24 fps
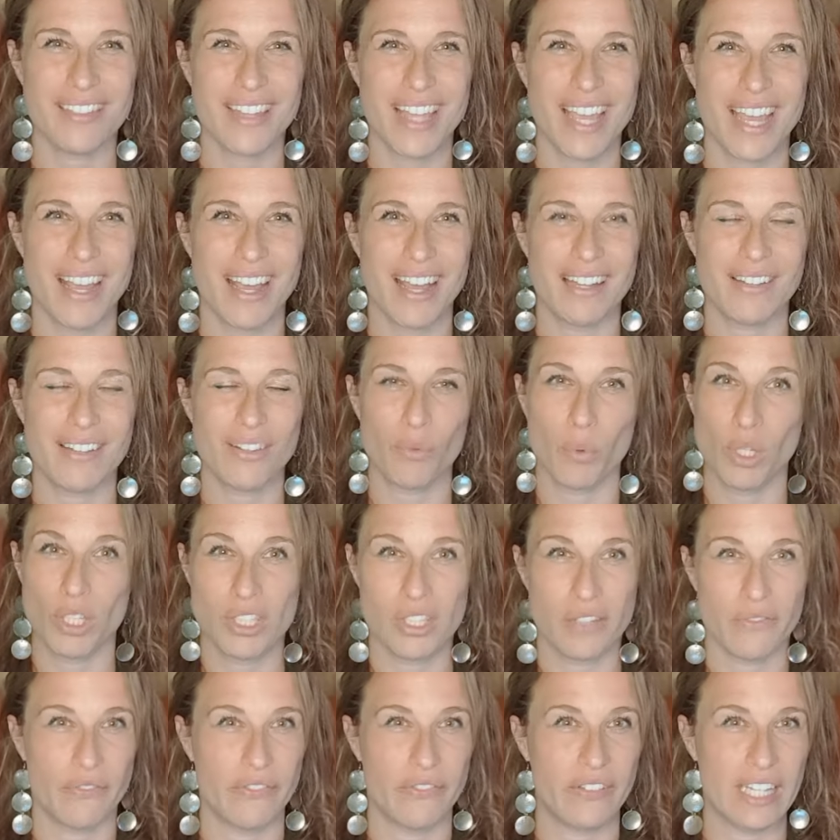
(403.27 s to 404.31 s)
that
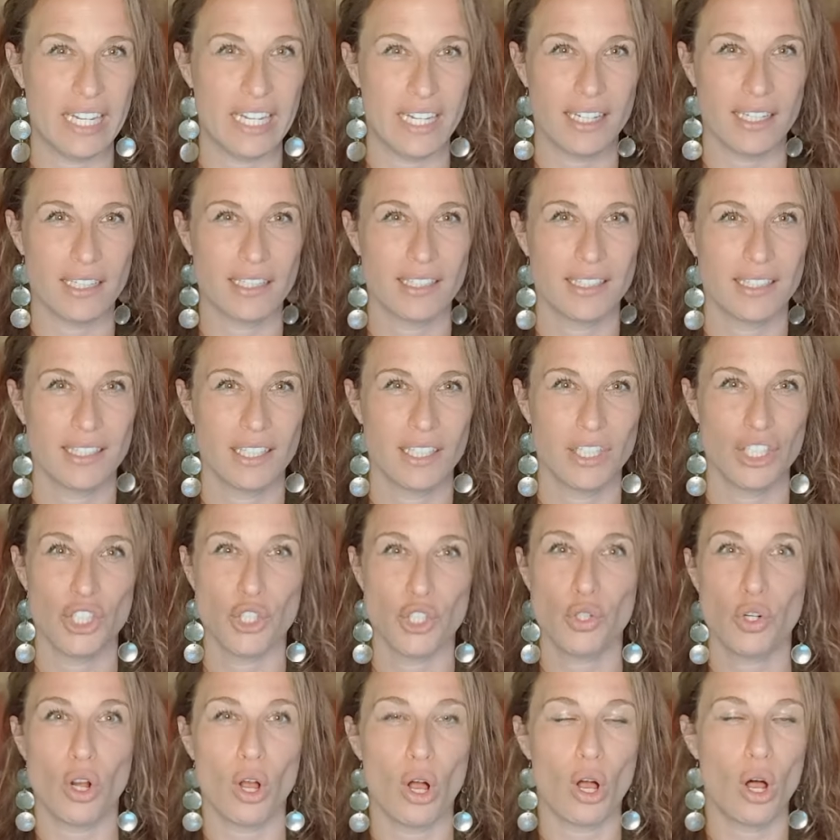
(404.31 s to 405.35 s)
wants a fling.
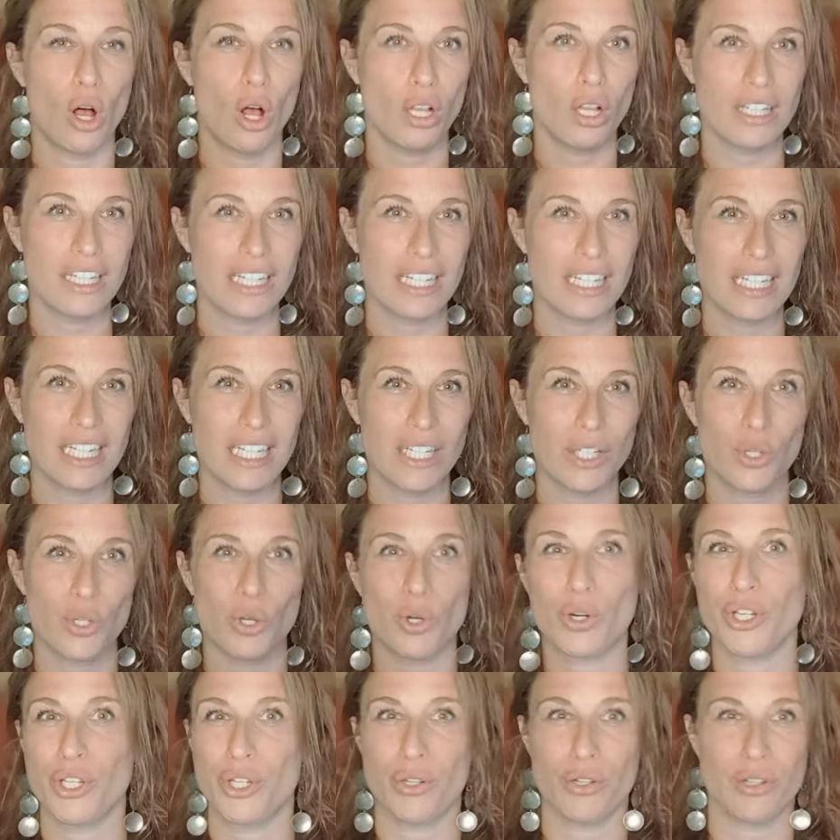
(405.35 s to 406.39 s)
You're all in it
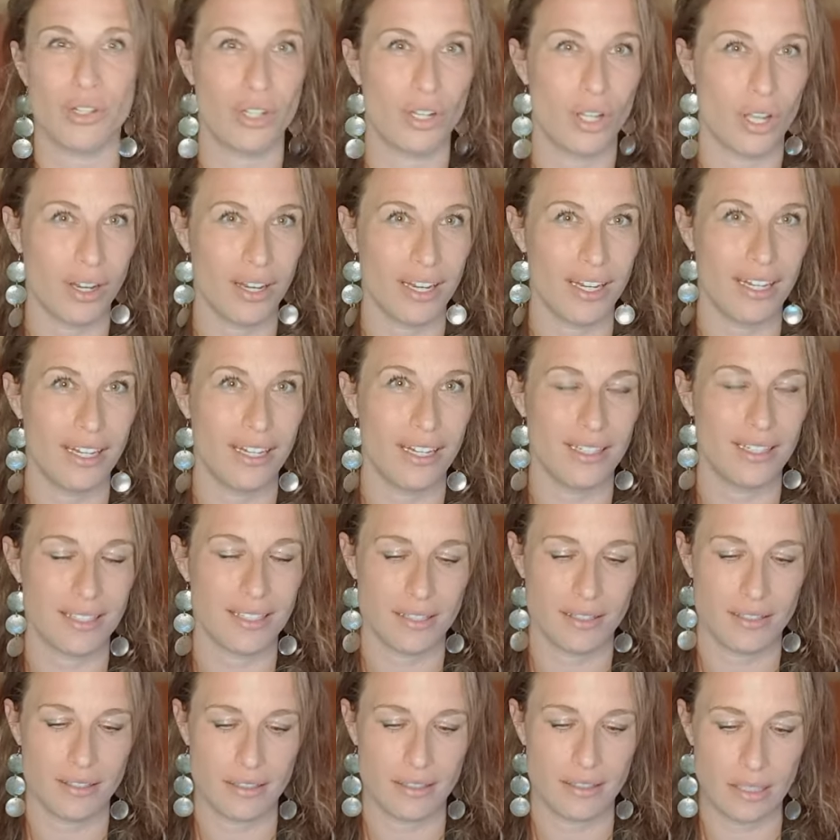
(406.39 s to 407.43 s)
or you're not in
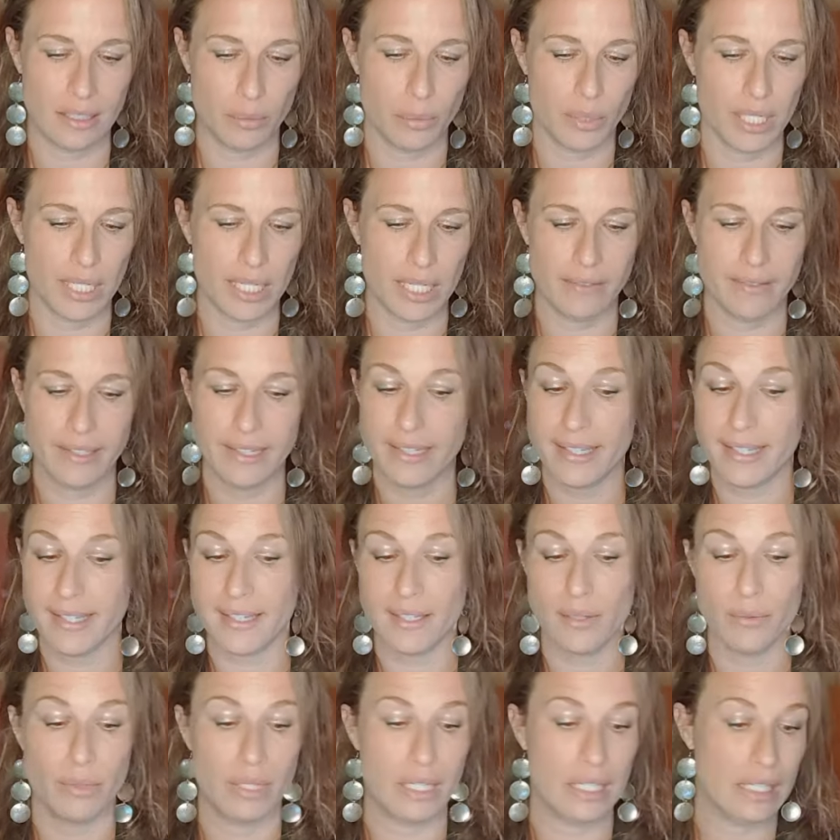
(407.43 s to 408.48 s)
it, Libra. This
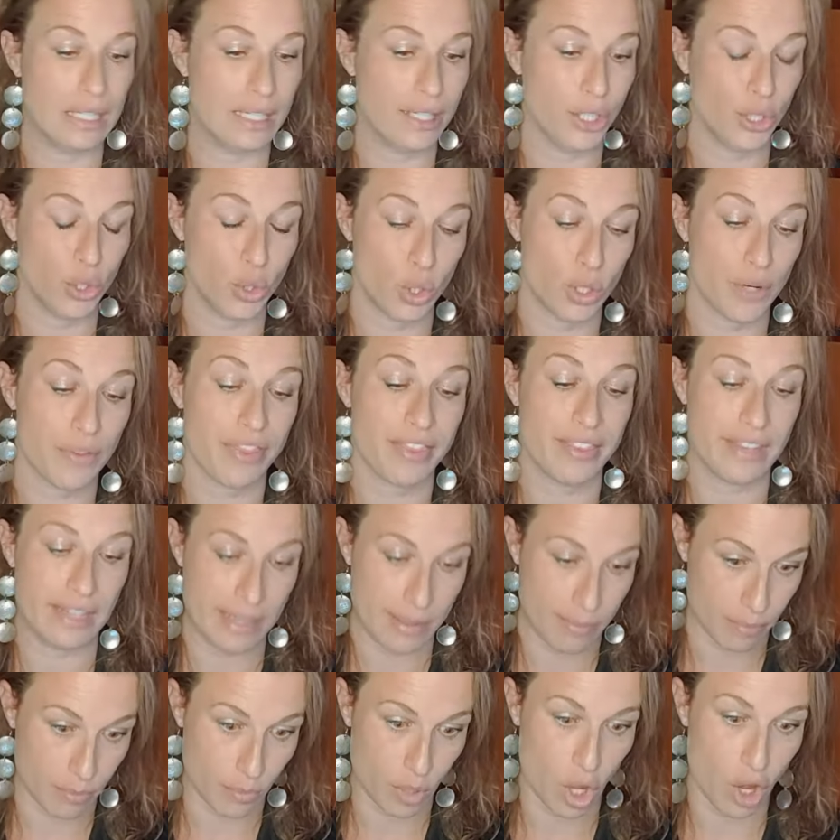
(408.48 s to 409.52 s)
is really your
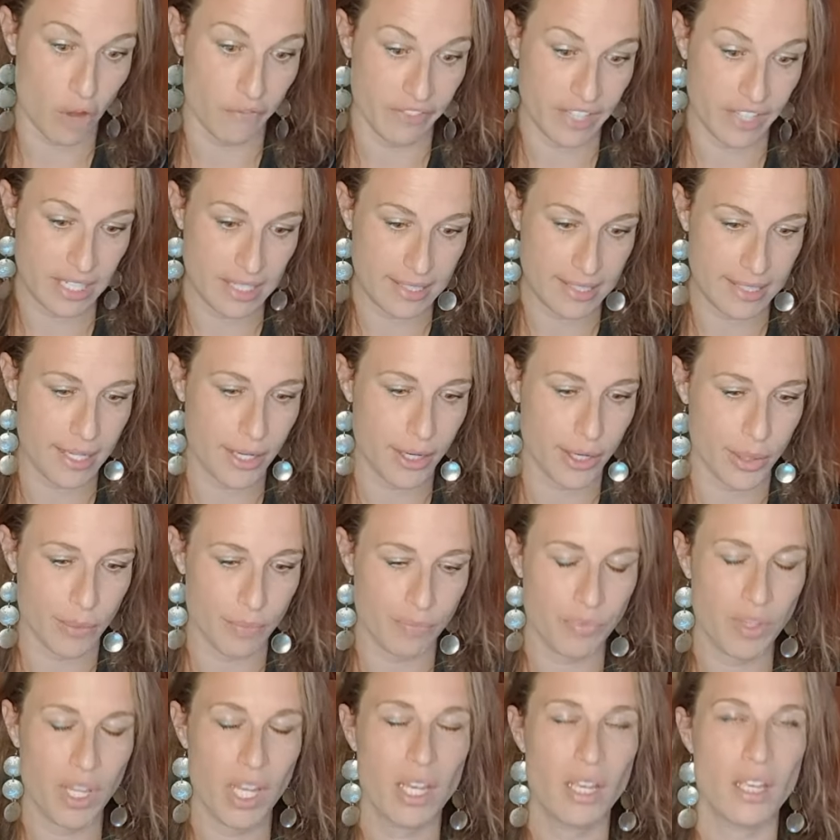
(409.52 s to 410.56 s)
theme of this
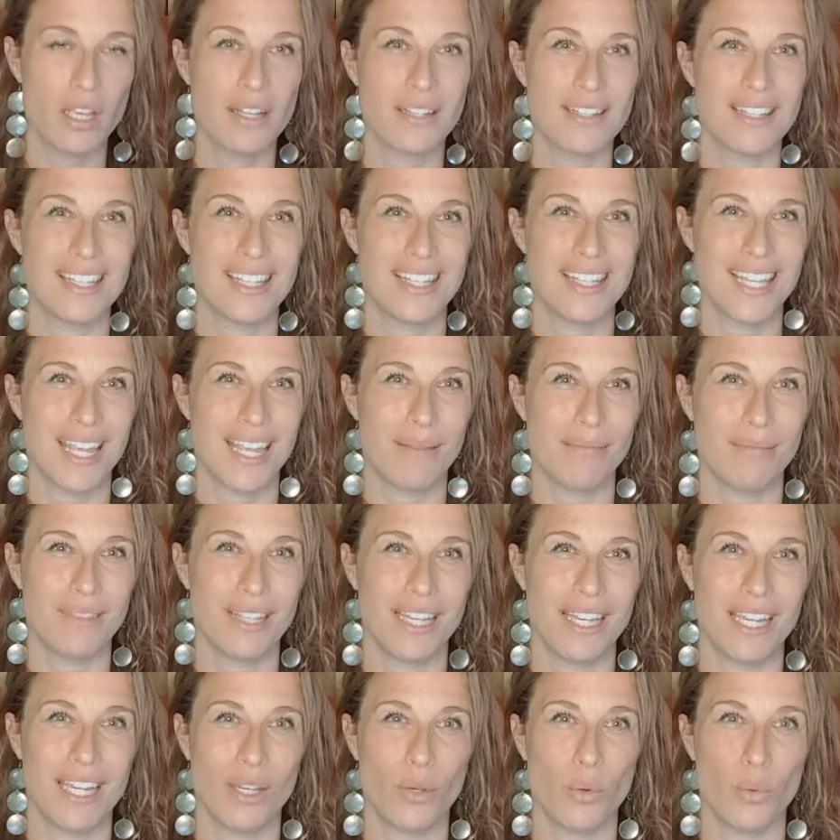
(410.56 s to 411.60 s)
year. The same
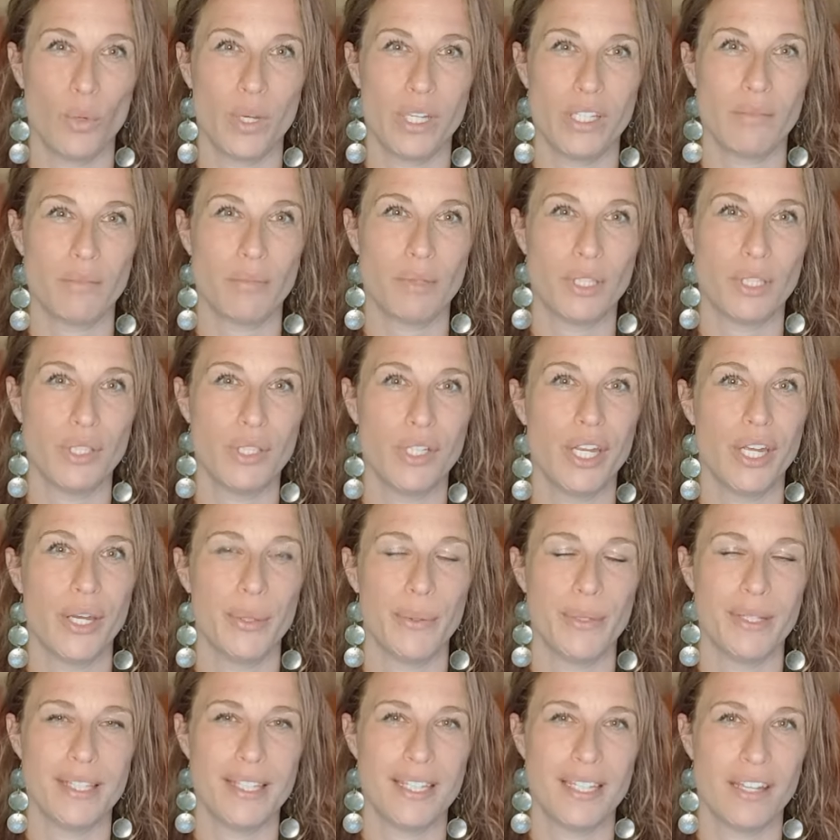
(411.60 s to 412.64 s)
thing with
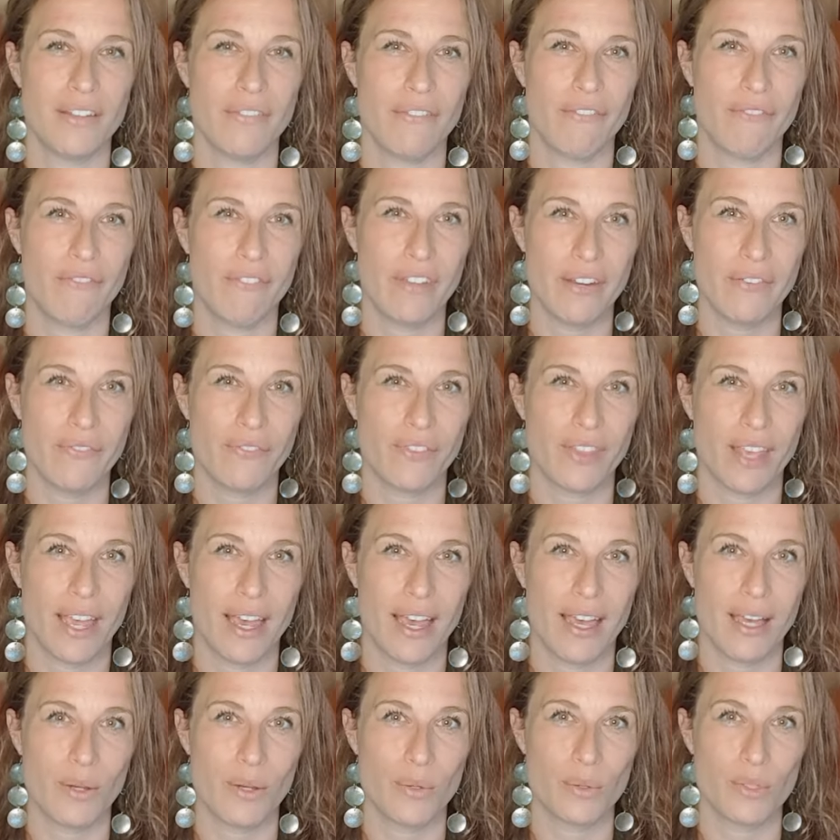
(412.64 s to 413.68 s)
Pluto. It's in the fifth
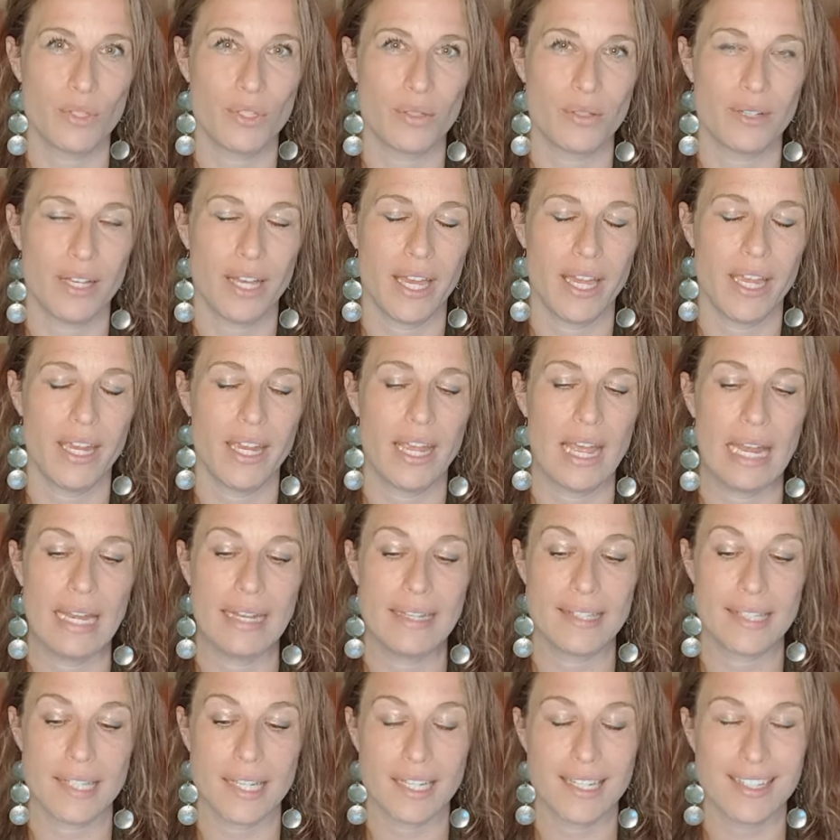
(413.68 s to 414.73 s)
house, okay? And
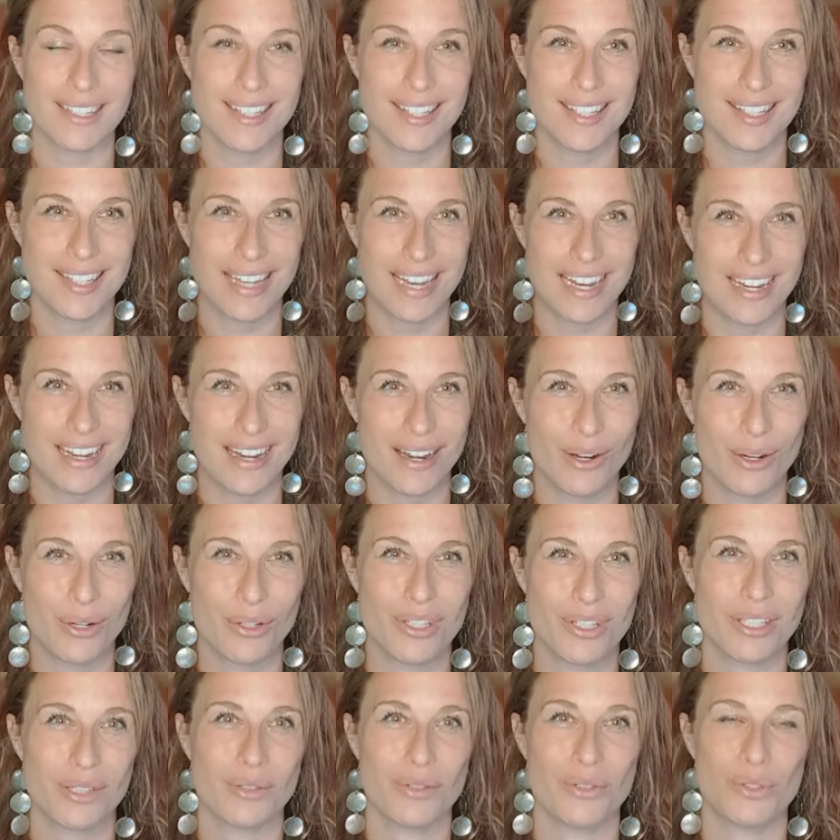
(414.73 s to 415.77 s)
it's going to stay there
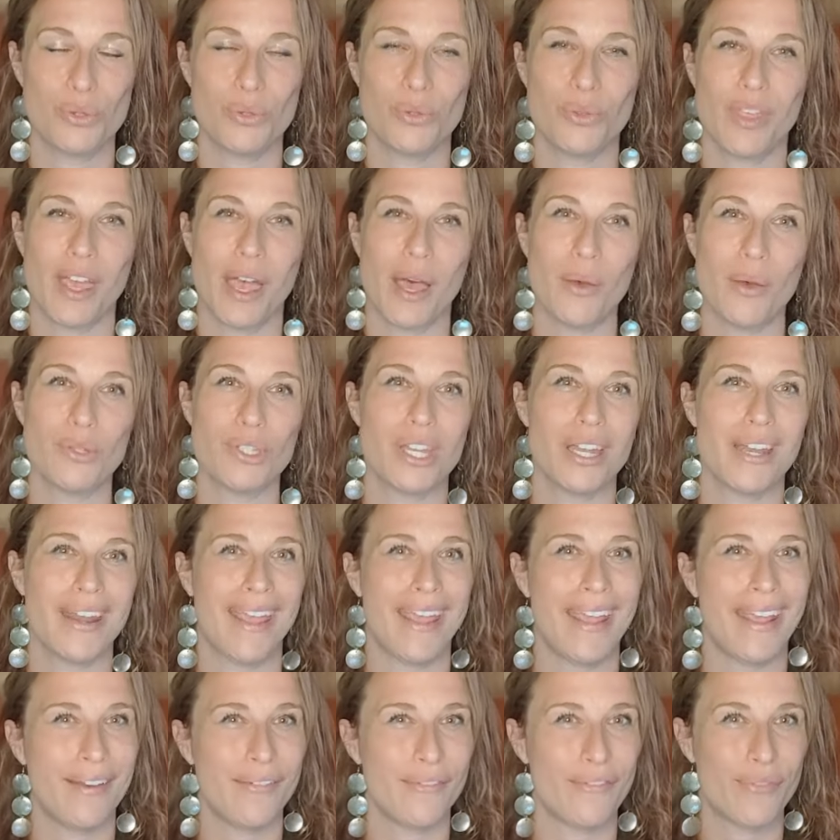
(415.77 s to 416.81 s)
until
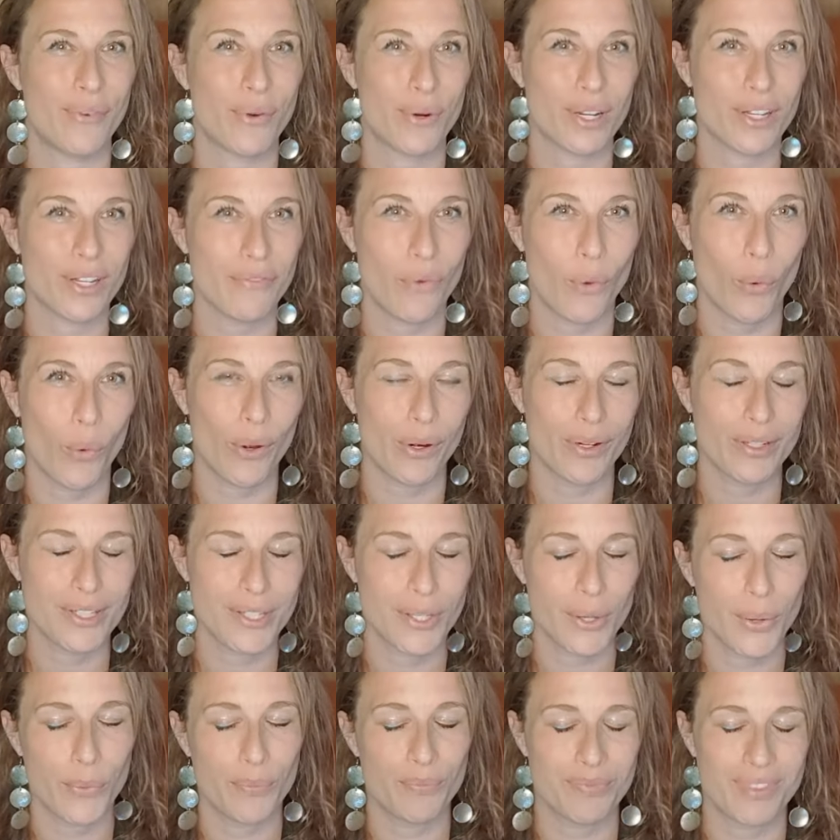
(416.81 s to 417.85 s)
2044.
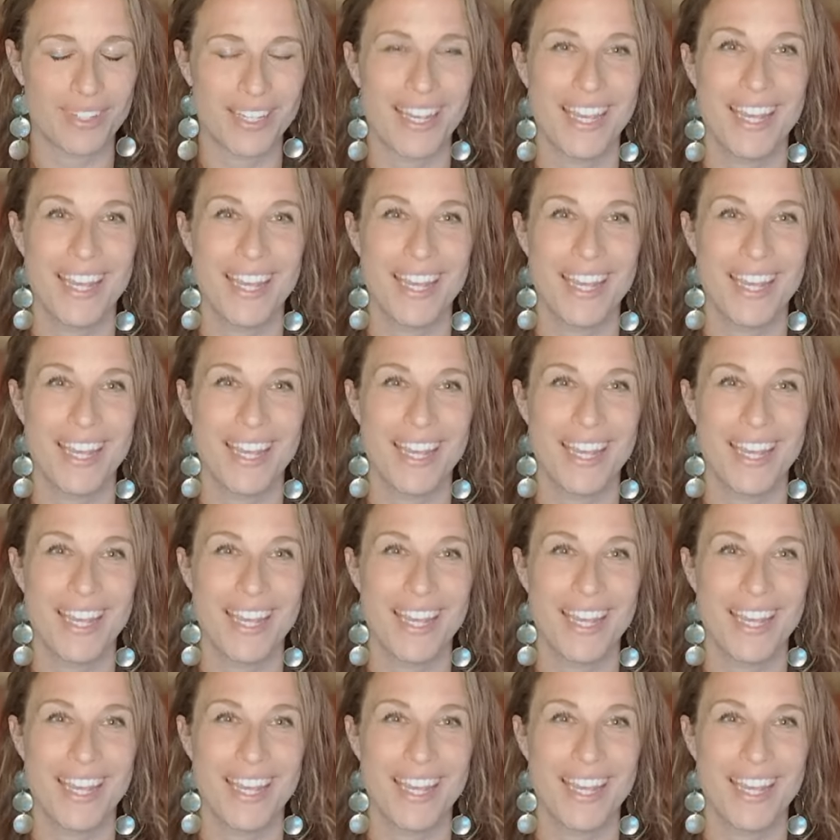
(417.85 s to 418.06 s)
So